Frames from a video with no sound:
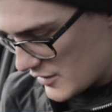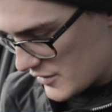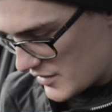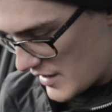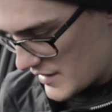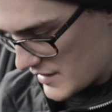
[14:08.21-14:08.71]

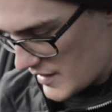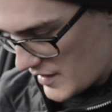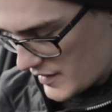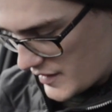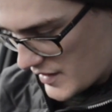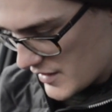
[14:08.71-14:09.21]
Change the
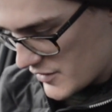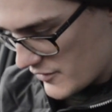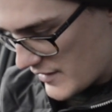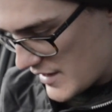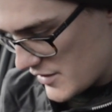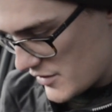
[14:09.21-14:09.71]

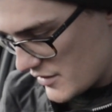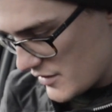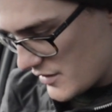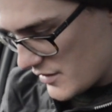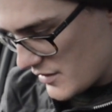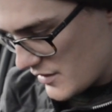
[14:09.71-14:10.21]

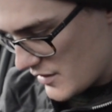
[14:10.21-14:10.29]
saturation,